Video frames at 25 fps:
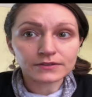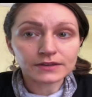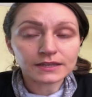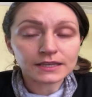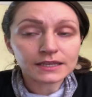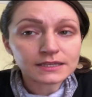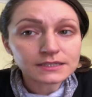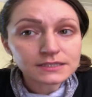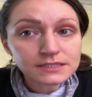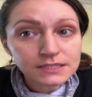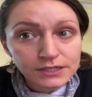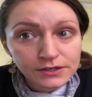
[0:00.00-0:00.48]

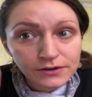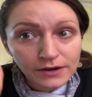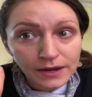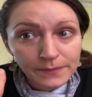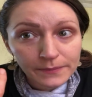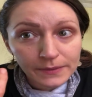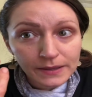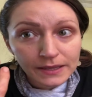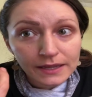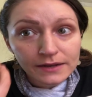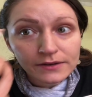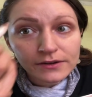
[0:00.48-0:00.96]
to grab
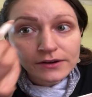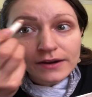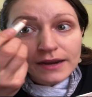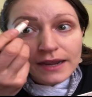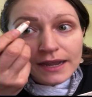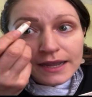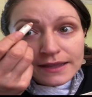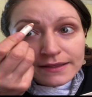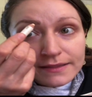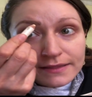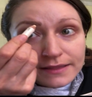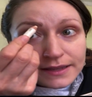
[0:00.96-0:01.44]
again your
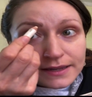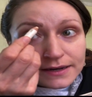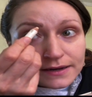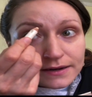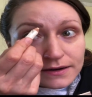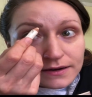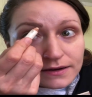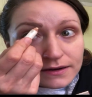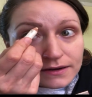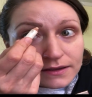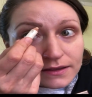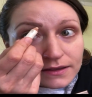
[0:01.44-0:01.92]
highlighter
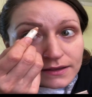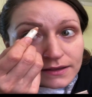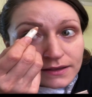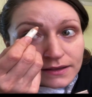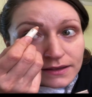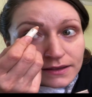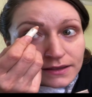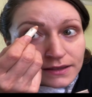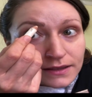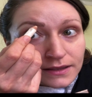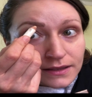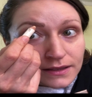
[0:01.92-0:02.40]

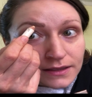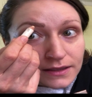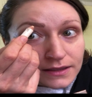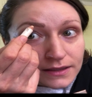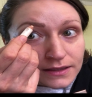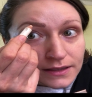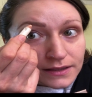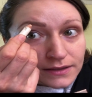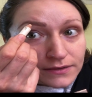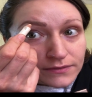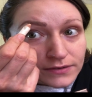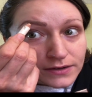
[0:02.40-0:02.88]
and
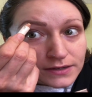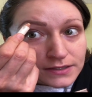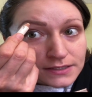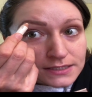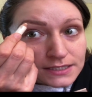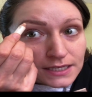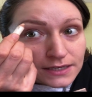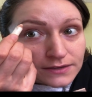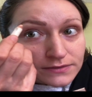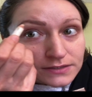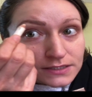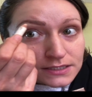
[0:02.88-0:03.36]
give yourself
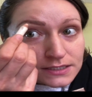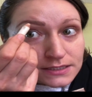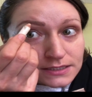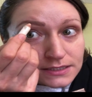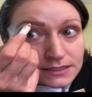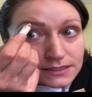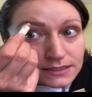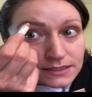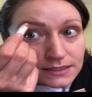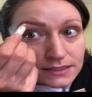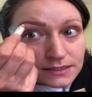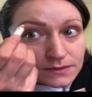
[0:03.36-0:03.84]
just a
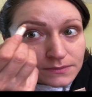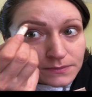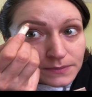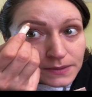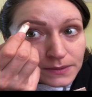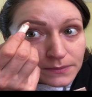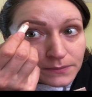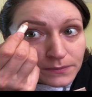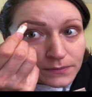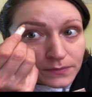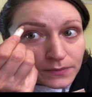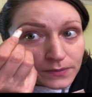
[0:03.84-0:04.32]
little bit
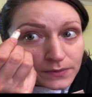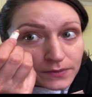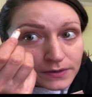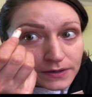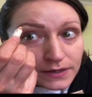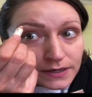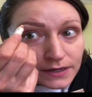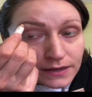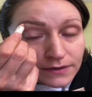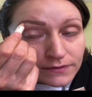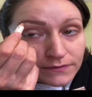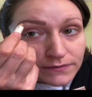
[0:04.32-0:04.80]
more
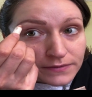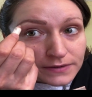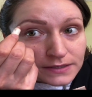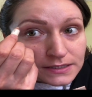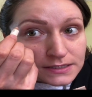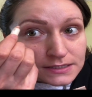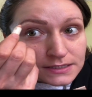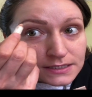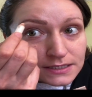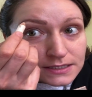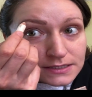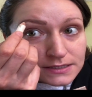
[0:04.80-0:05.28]

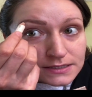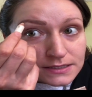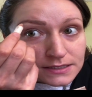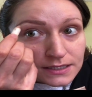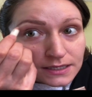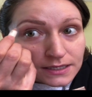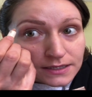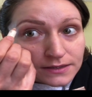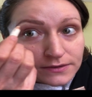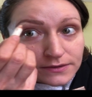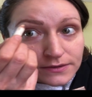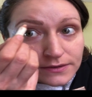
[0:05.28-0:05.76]
emphasis
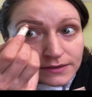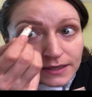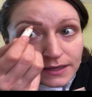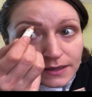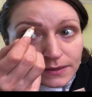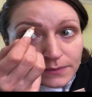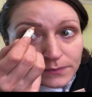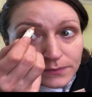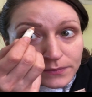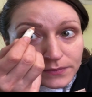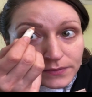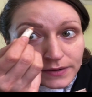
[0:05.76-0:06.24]
under that
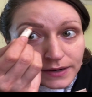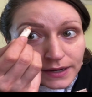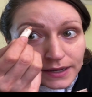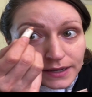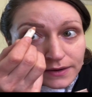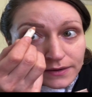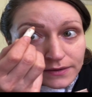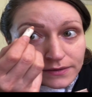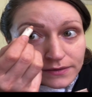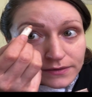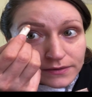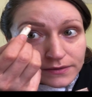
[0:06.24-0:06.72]

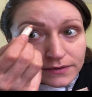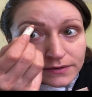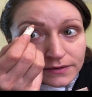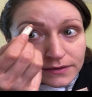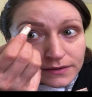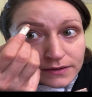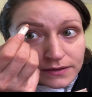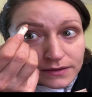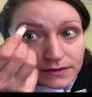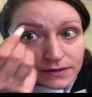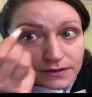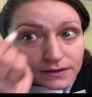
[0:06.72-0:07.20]
brow
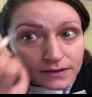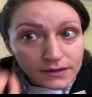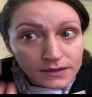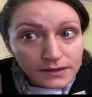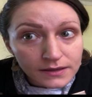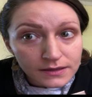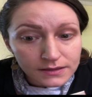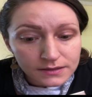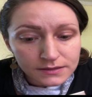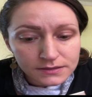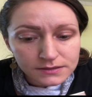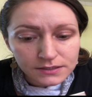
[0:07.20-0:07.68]

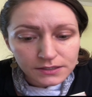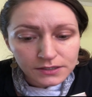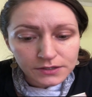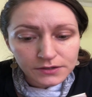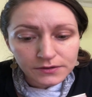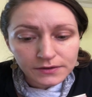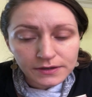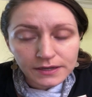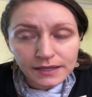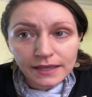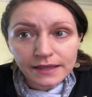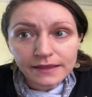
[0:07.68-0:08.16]
to
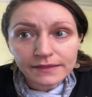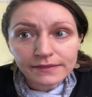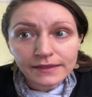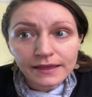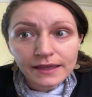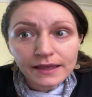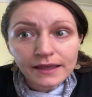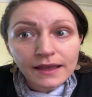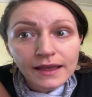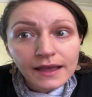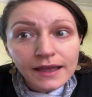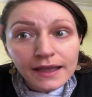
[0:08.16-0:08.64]
create that
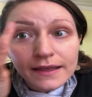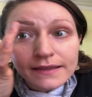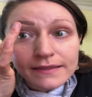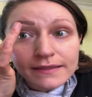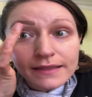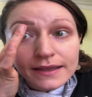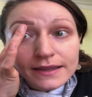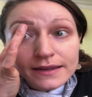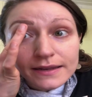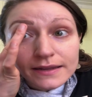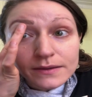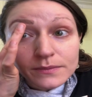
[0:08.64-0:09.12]

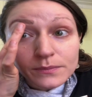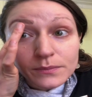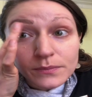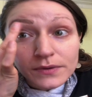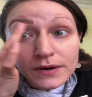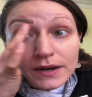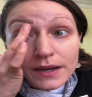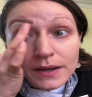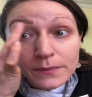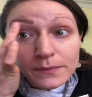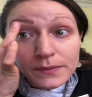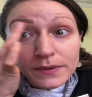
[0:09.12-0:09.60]
highlighted brow
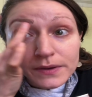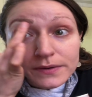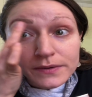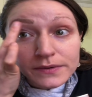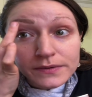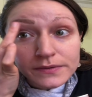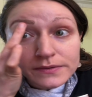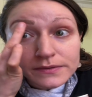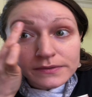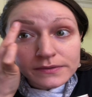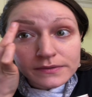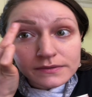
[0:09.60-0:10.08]
bone.
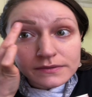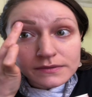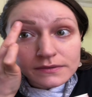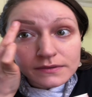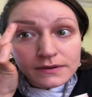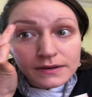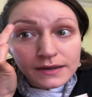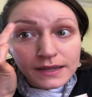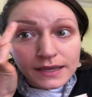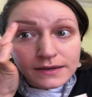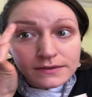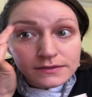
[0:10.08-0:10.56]

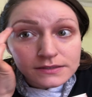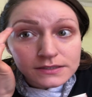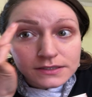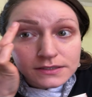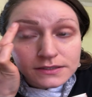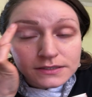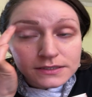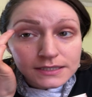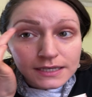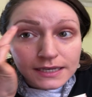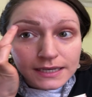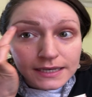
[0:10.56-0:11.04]
Now's your
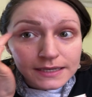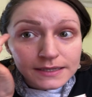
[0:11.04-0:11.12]
time.